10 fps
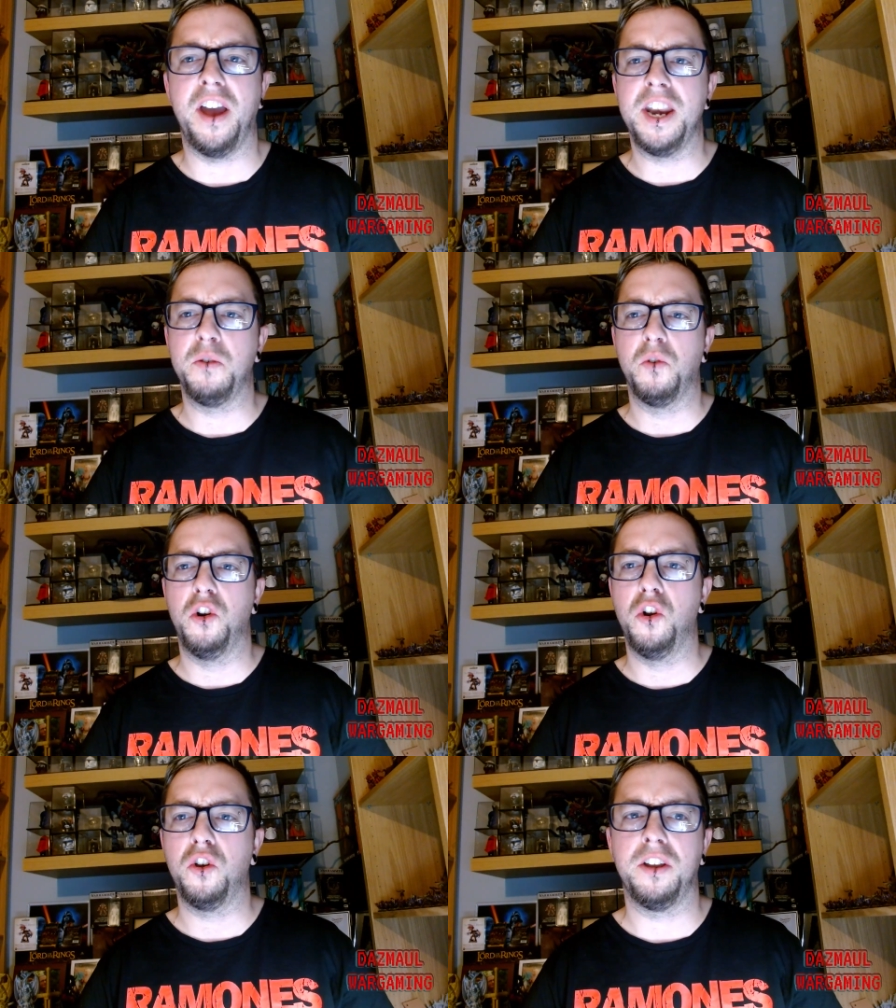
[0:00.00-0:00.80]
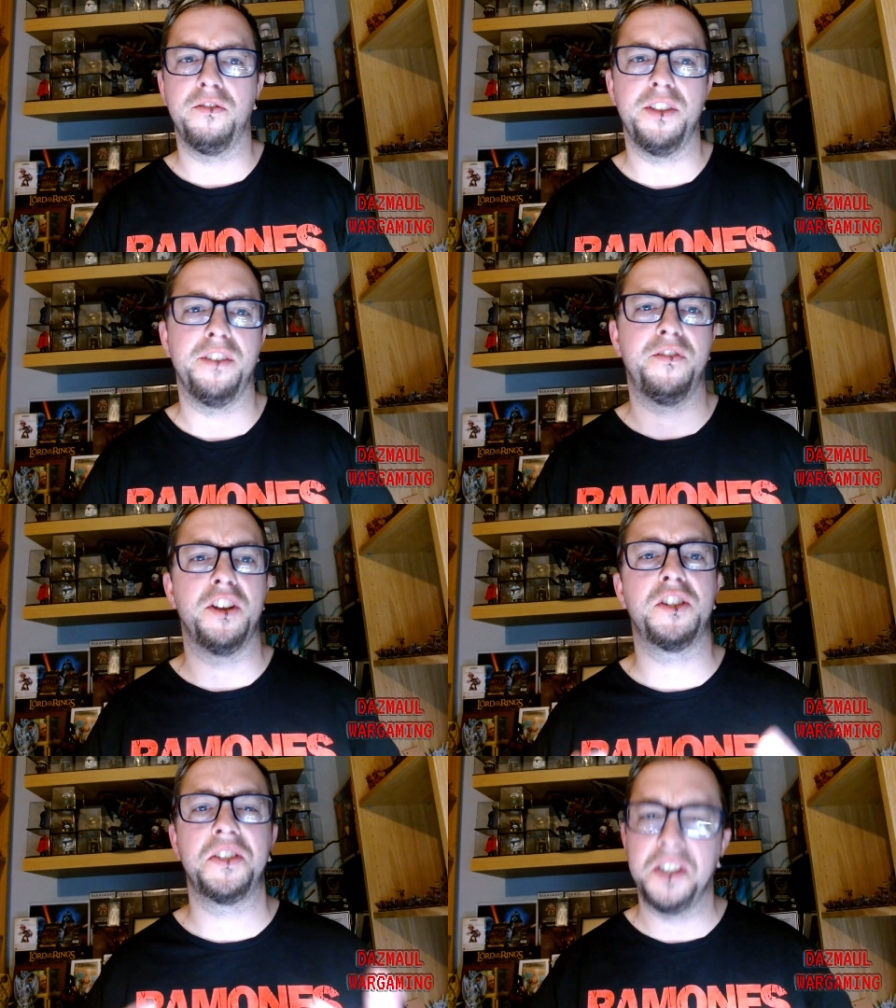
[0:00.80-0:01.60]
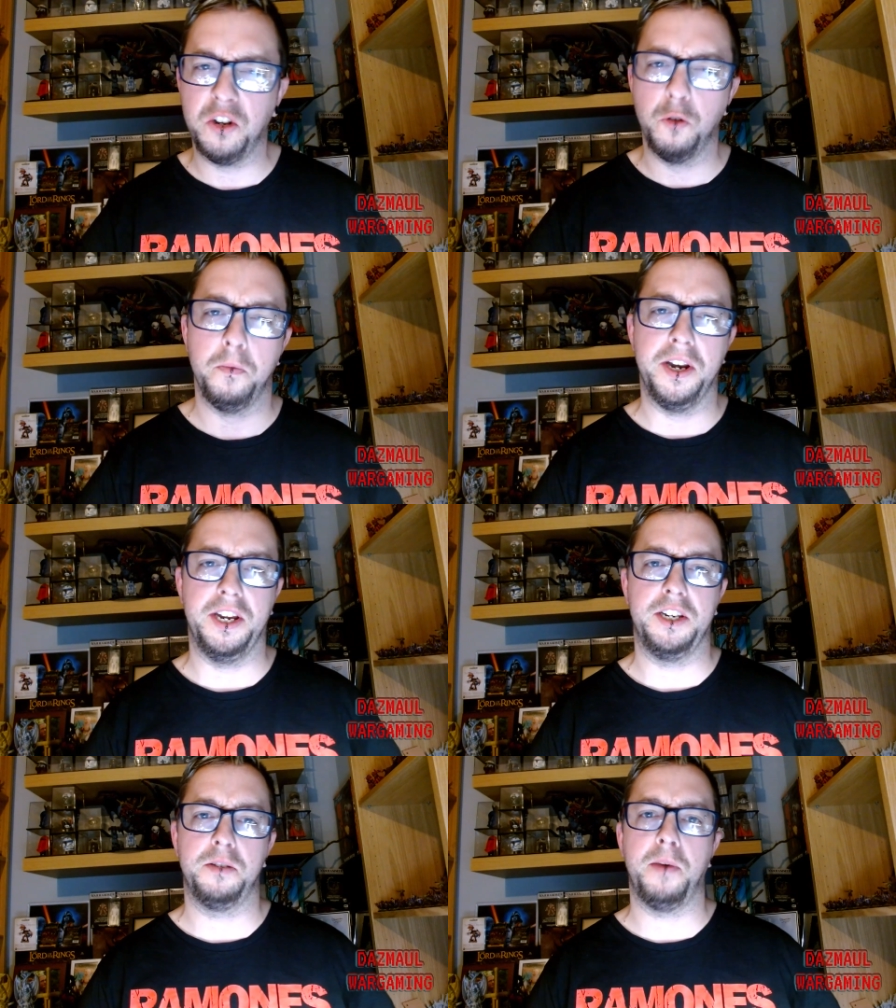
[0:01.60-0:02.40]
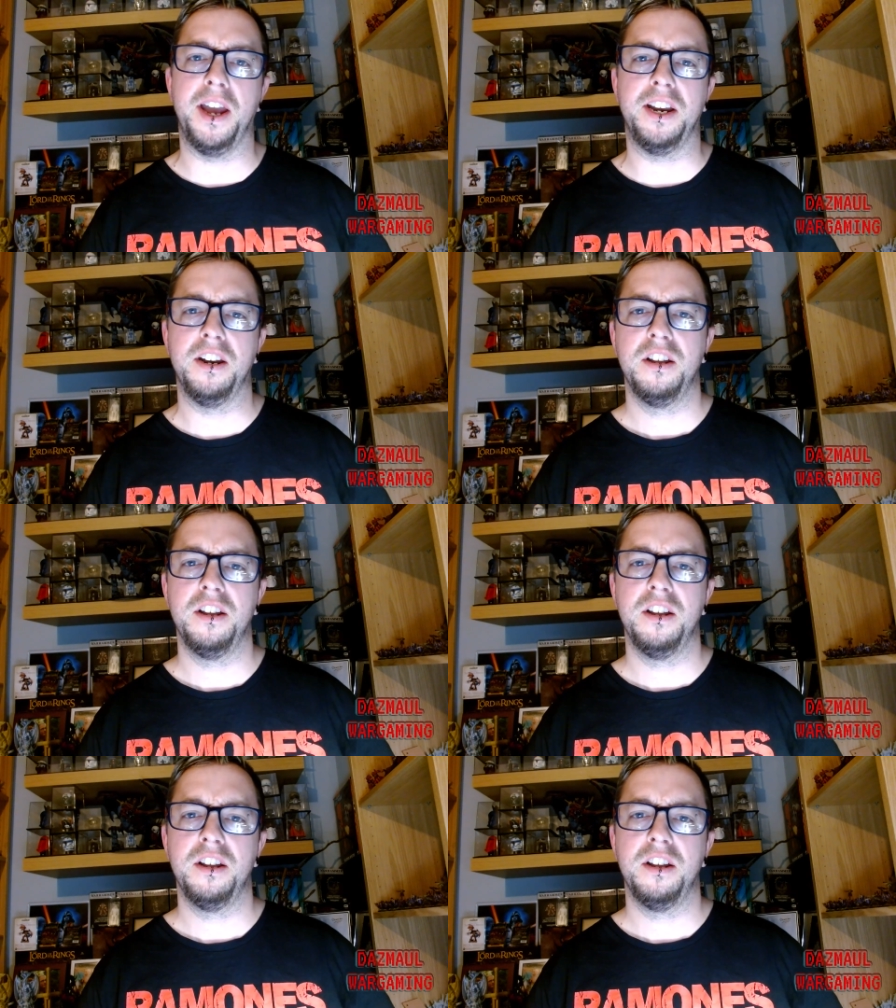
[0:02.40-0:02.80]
anyone looking for their first single mini to paint.